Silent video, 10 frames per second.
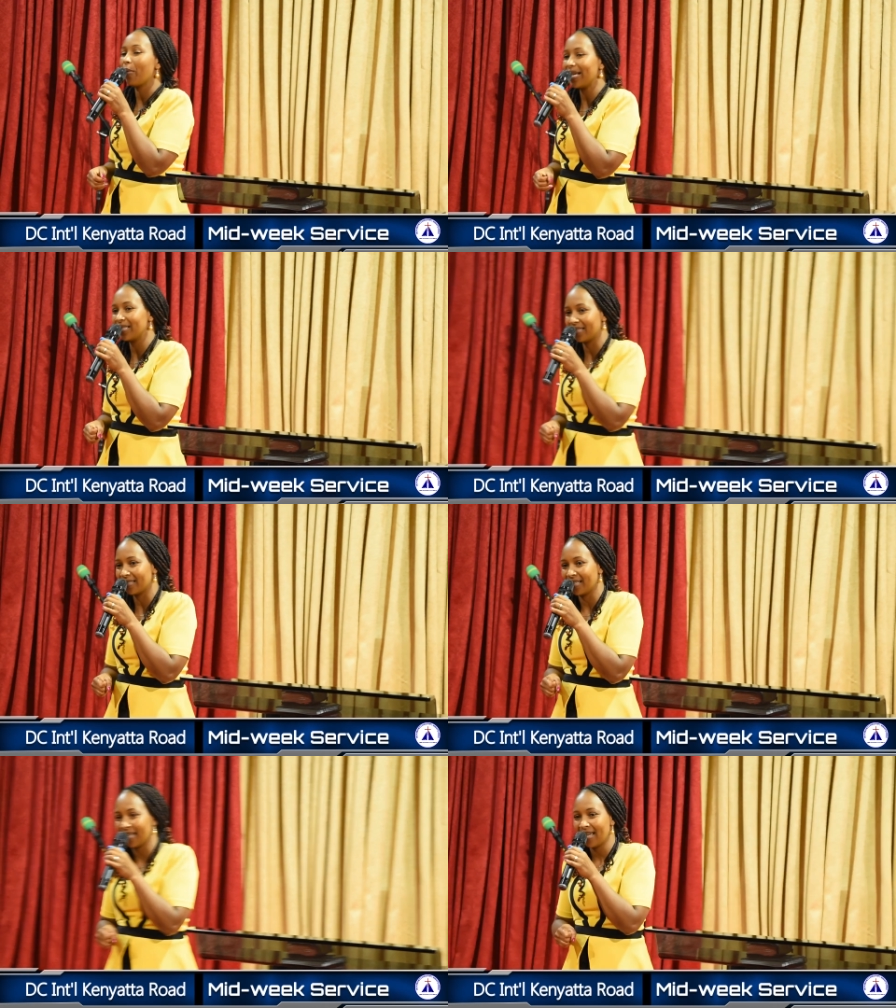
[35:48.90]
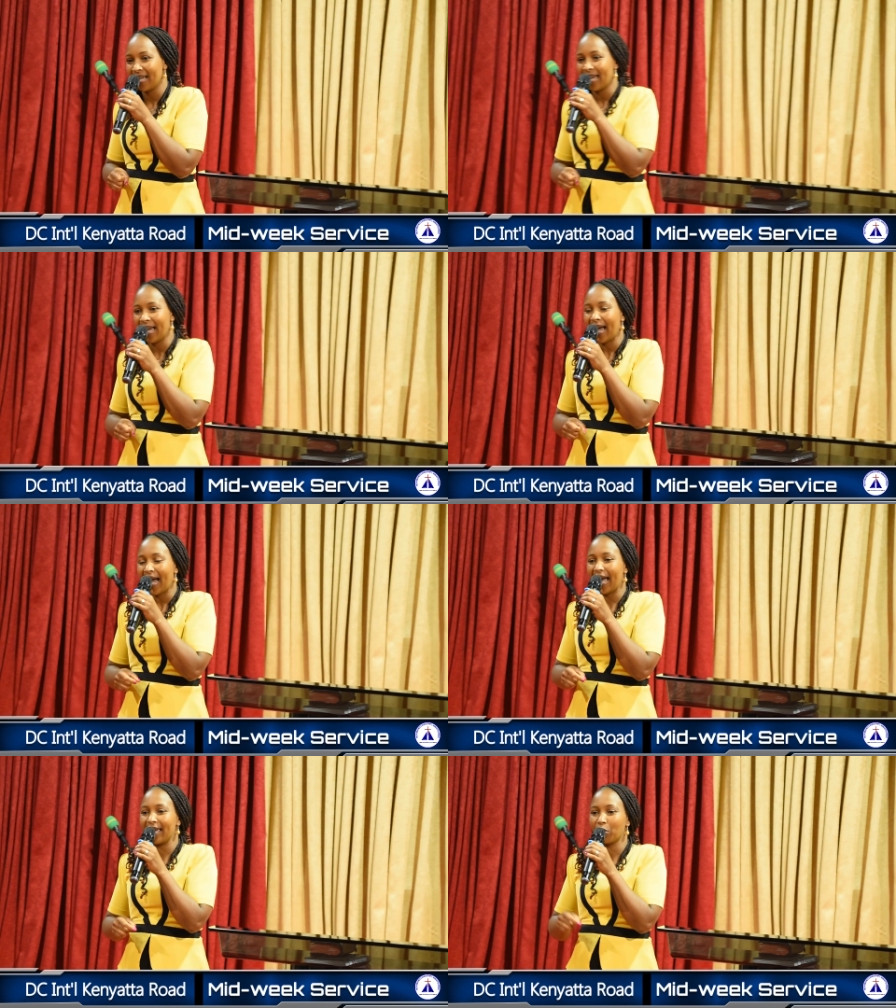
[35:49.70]
I went,
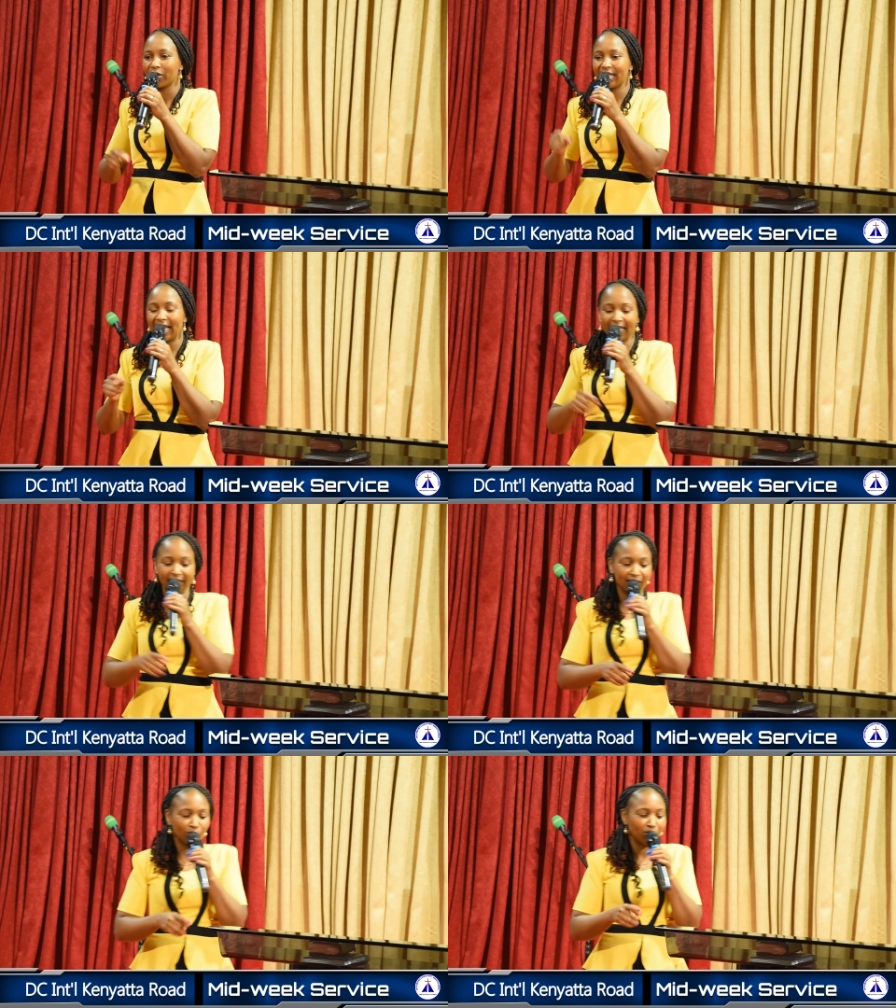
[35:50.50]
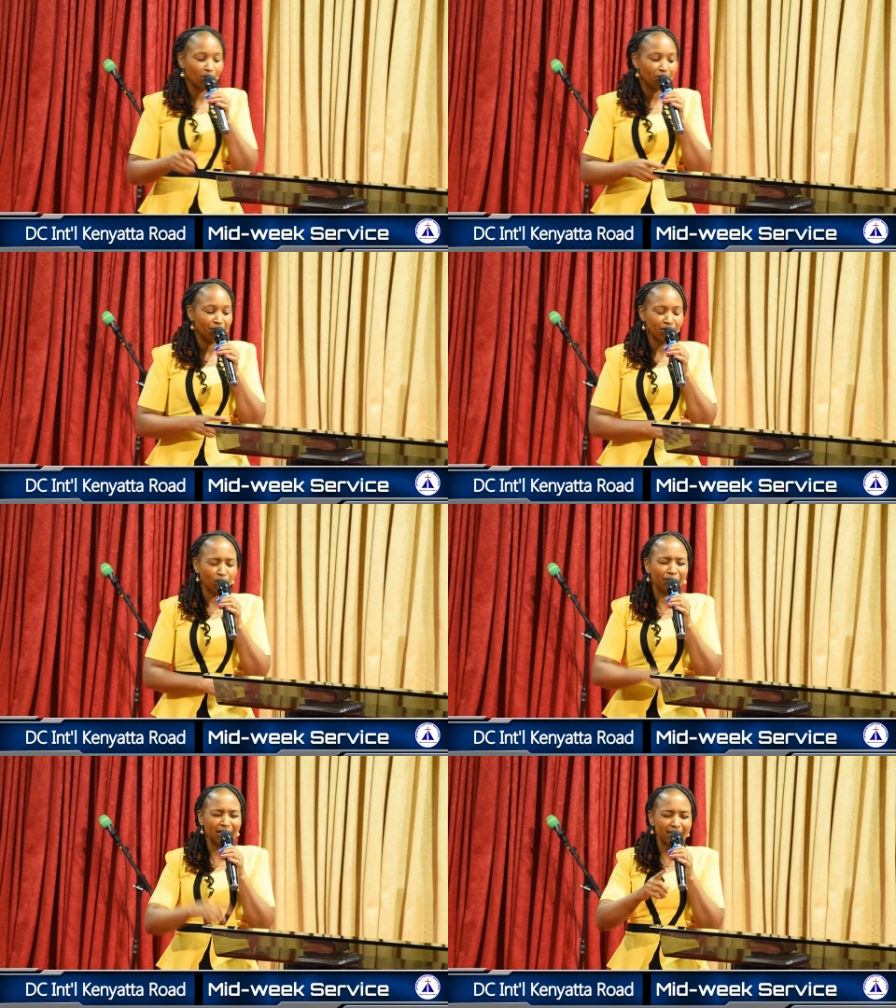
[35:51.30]
I was directed to the office
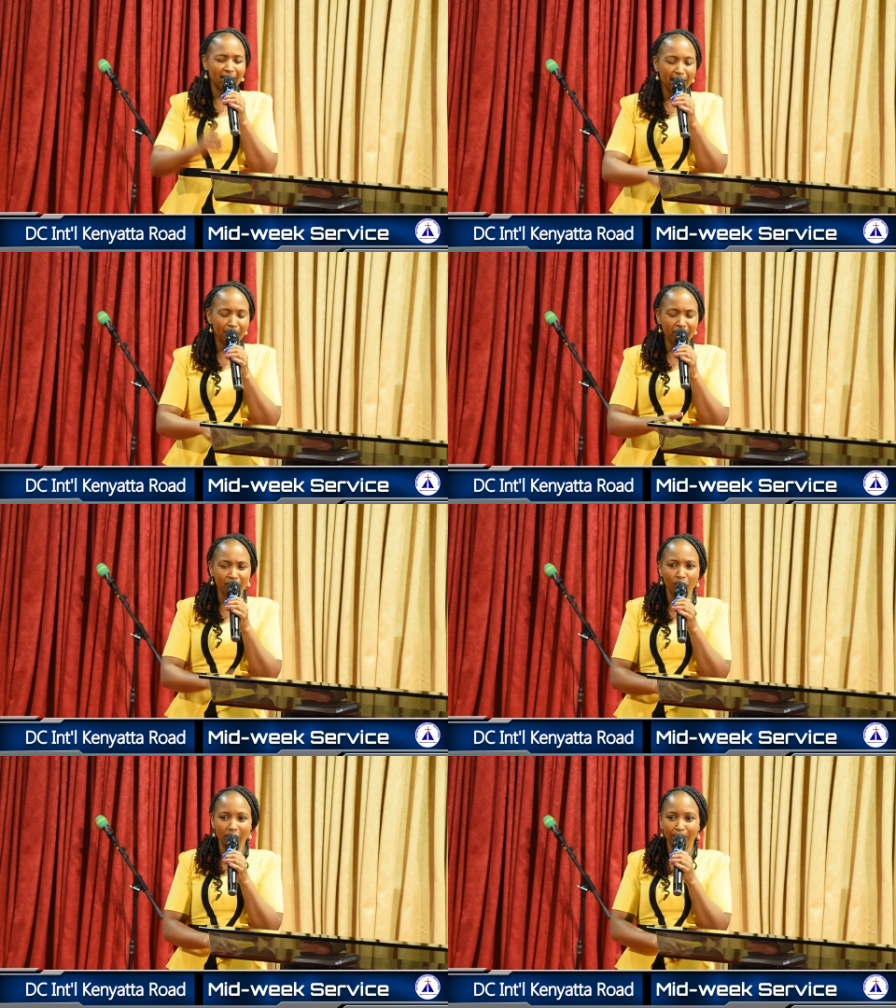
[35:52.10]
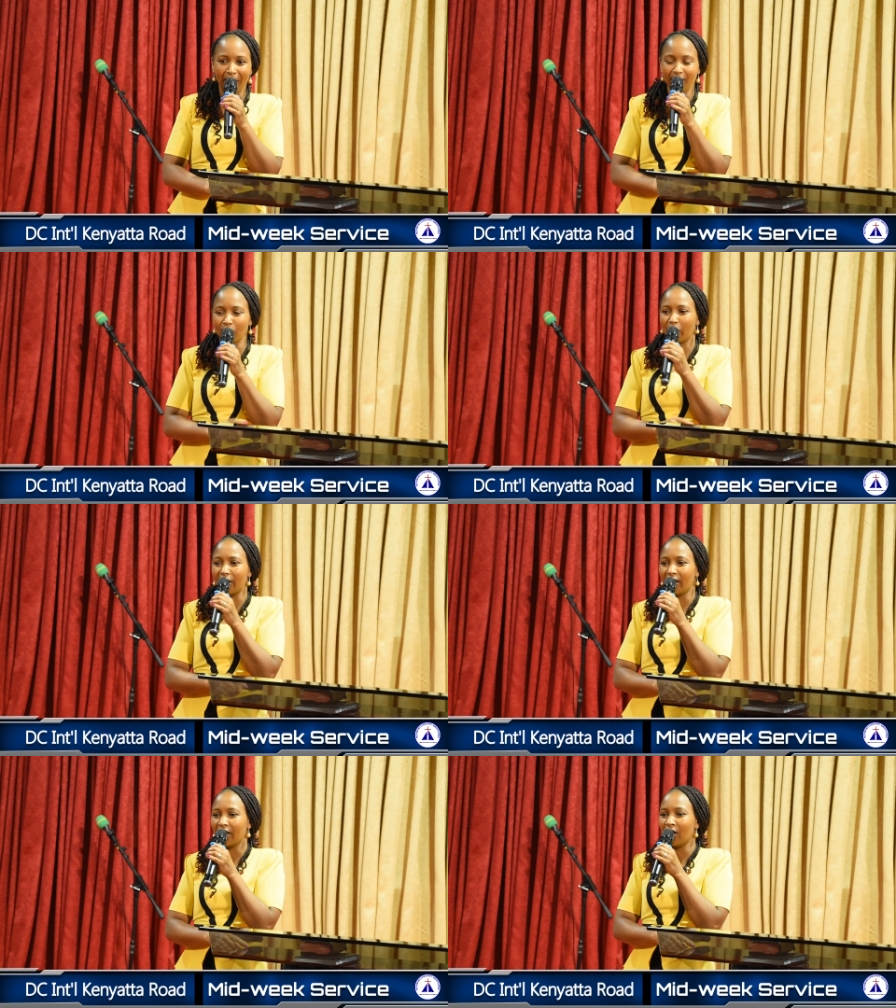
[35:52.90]
of the same resource
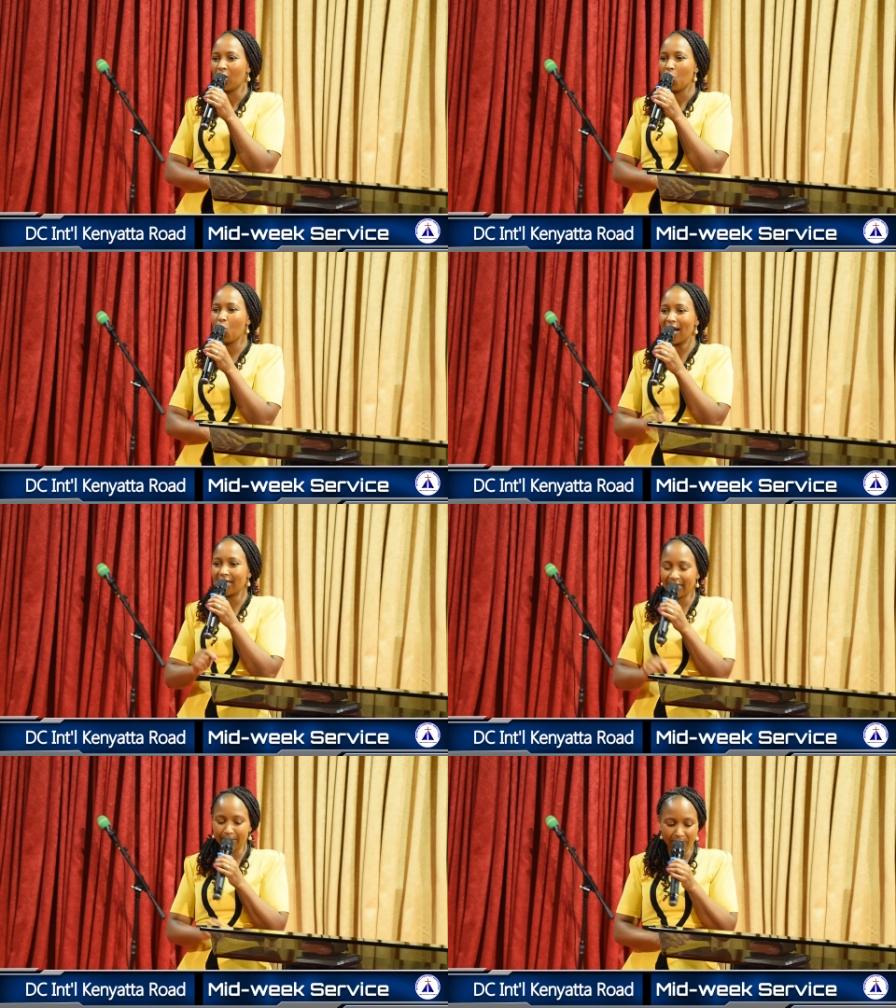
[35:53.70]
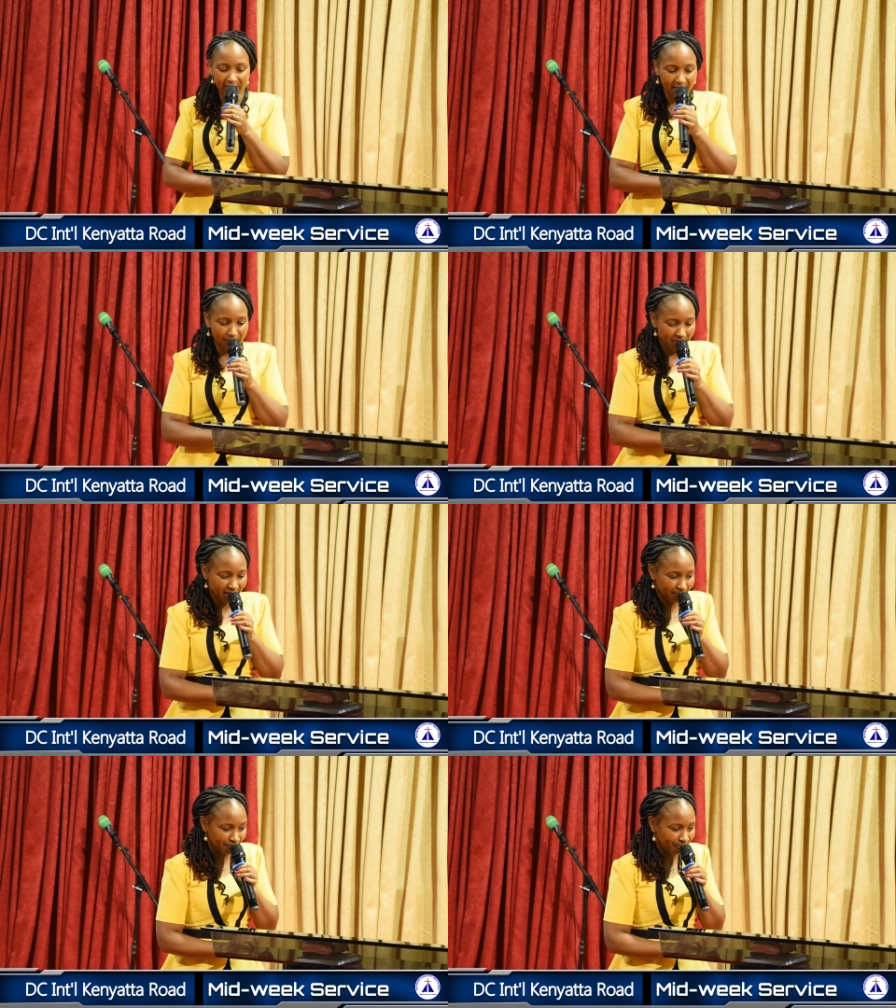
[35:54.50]
person who had dismissed me.